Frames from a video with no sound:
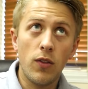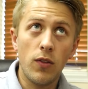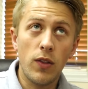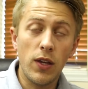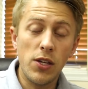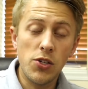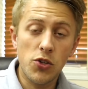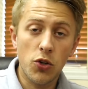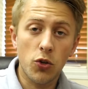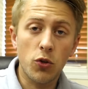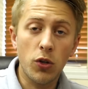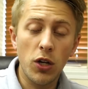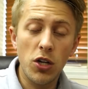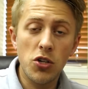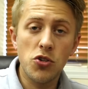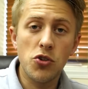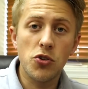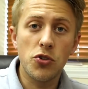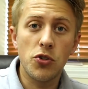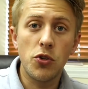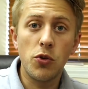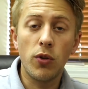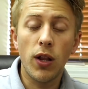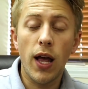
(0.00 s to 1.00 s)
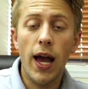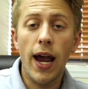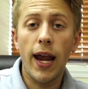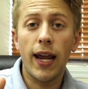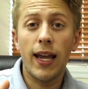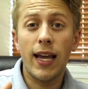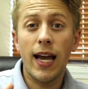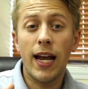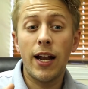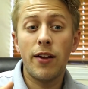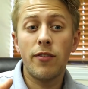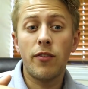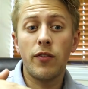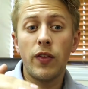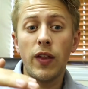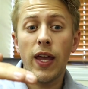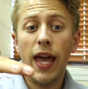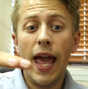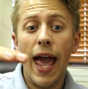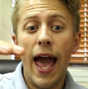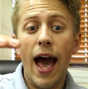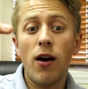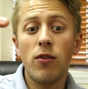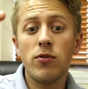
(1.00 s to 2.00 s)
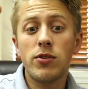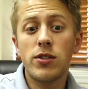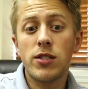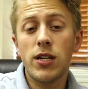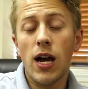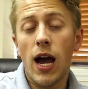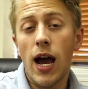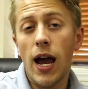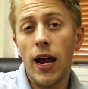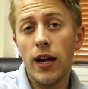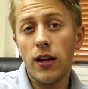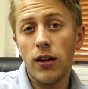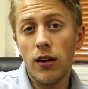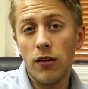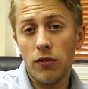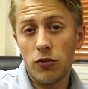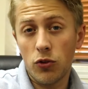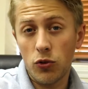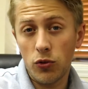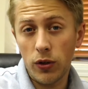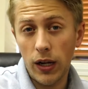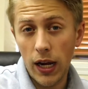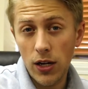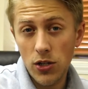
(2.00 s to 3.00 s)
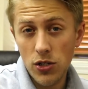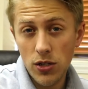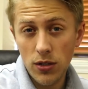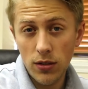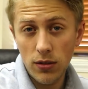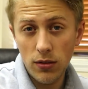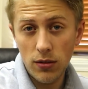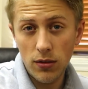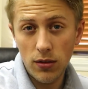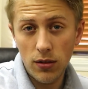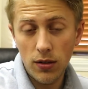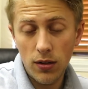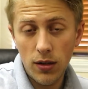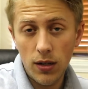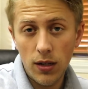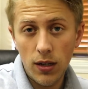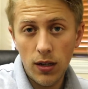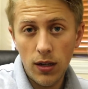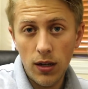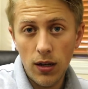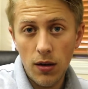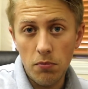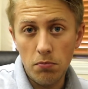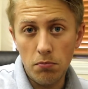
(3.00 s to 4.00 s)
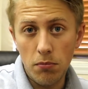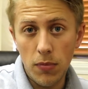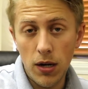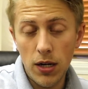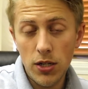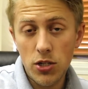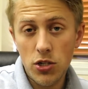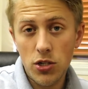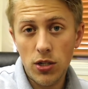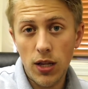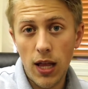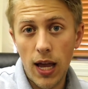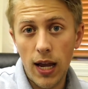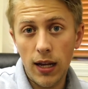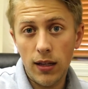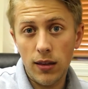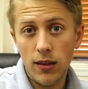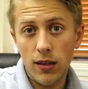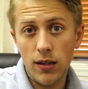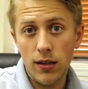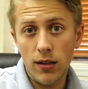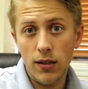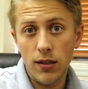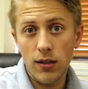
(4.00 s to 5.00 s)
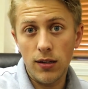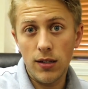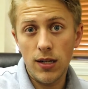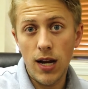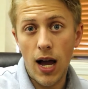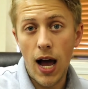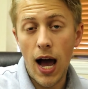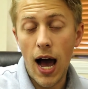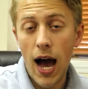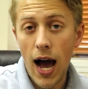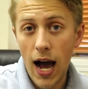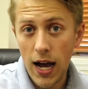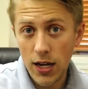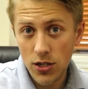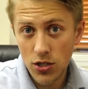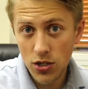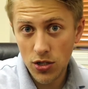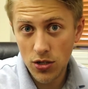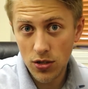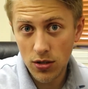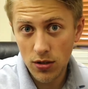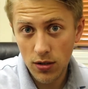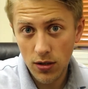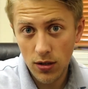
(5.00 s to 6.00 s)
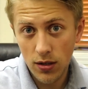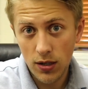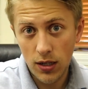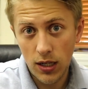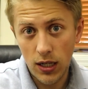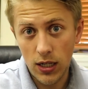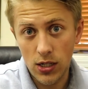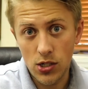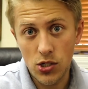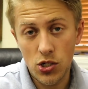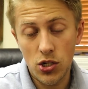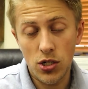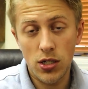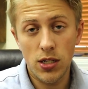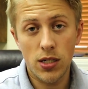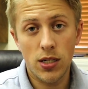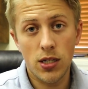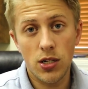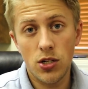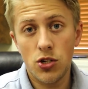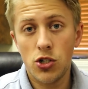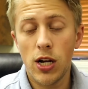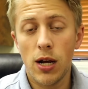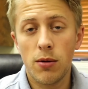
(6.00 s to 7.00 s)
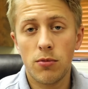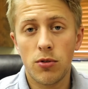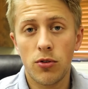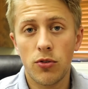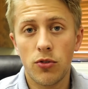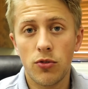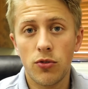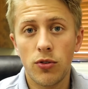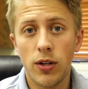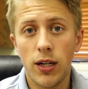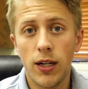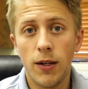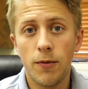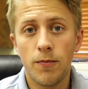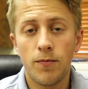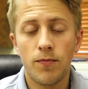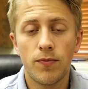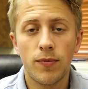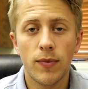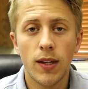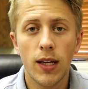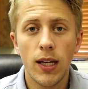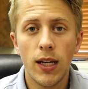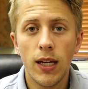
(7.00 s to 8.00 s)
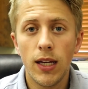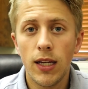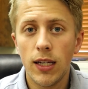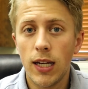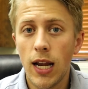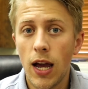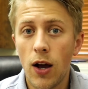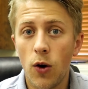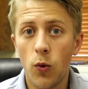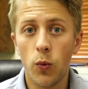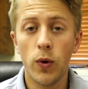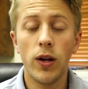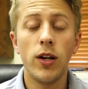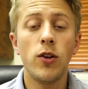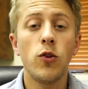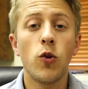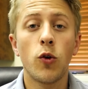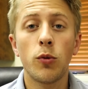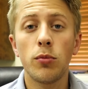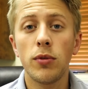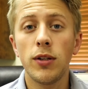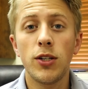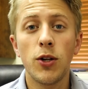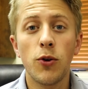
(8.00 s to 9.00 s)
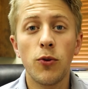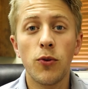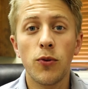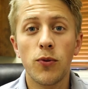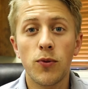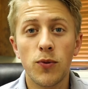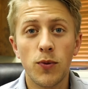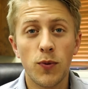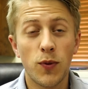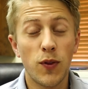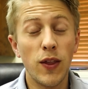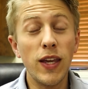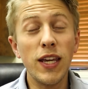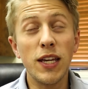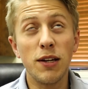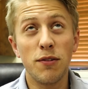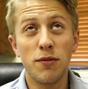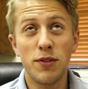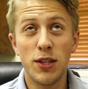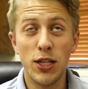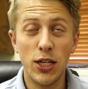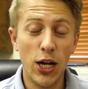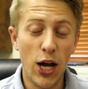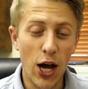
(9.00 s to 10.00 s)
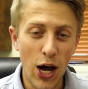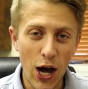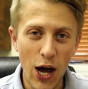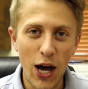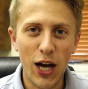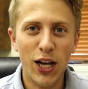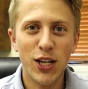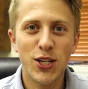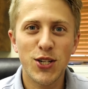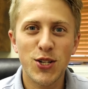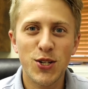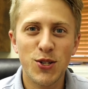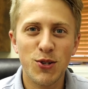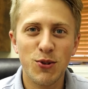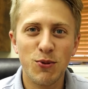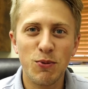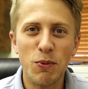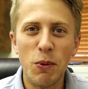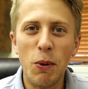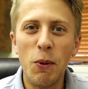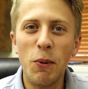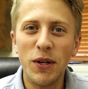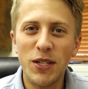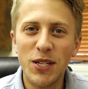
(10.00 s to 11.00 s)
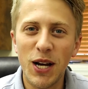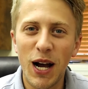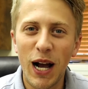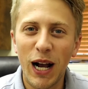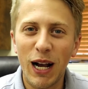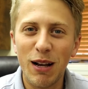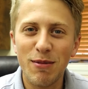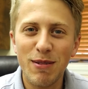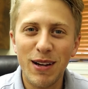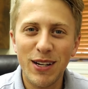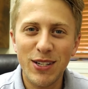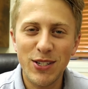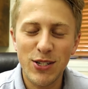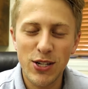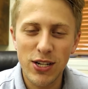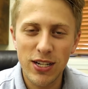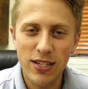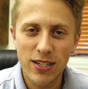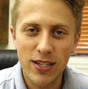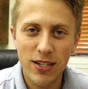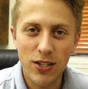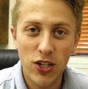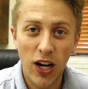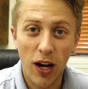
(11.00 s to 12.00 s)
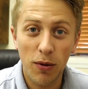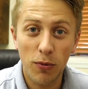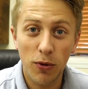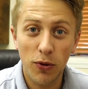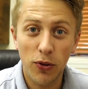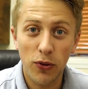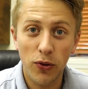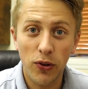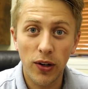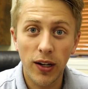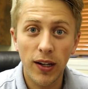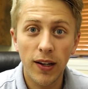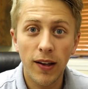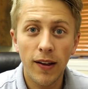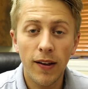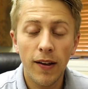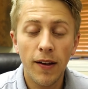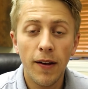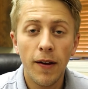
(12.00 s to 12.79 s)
These are creatures who lie kind of on the outside of creation, much like the Nahash in Genesis chapter 3. Now, we normally don't think of the Nahash when we talk about Genesis chapter 3,